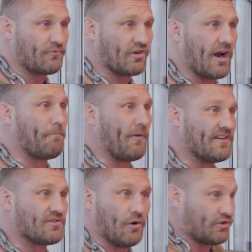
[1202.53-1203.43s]
I'm trying to
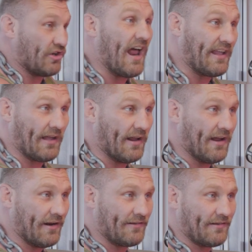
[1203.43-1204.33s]
play soldier, and I get
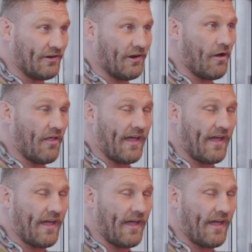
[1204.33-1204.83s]
it, and